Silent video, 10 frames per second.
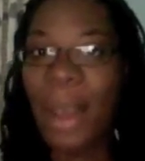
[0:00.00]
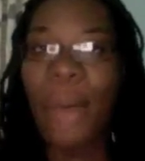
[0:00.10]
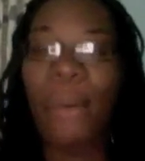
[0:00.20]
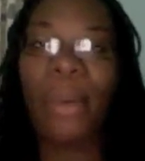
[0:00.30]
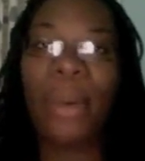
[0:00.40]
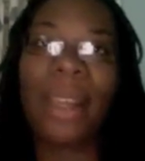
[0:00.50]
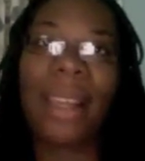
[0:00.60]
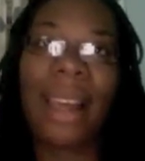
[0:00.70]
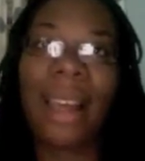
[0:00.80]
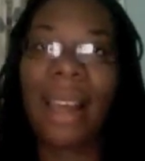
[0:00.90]
We went
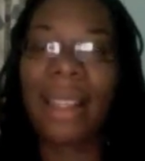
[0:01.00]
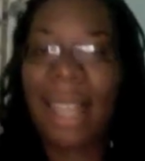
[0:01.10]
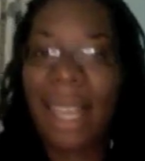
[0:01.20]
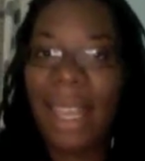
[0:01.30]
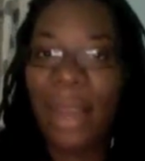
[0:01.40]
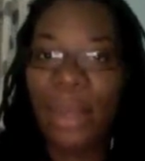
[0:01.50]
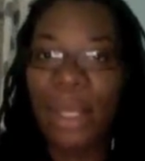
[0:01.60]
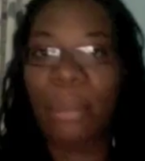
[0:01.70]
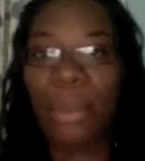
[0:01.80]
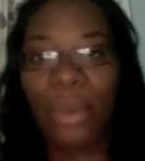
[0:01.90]
out to eat, went to the
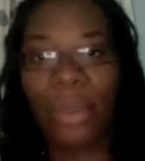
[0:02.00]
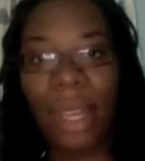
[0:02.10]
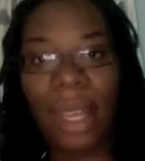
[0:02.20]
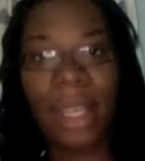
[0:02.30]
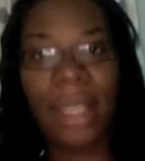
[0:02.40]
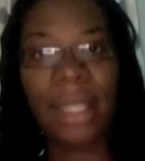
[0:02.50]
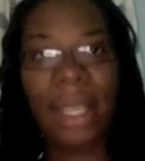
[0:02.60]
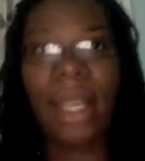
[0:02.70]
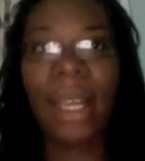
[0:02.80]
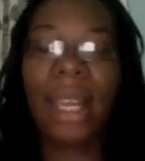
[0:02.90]
movies,
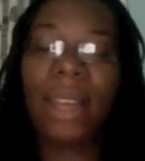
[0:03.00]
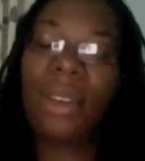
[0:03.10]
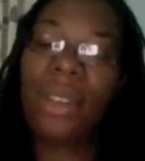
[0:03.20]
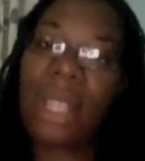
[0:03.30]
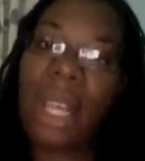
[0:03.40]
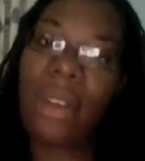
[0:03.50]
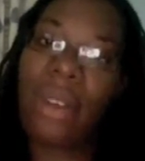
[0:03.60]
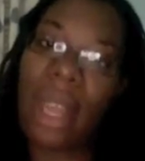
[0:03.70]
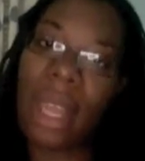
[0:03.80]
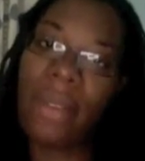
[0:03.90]
and just had a
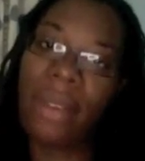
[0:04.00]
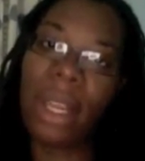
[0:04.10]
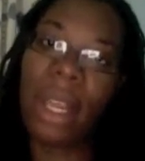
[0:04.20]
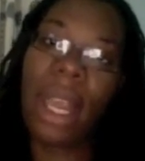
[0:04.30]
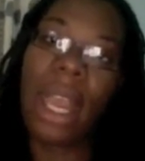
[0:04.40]
great evening.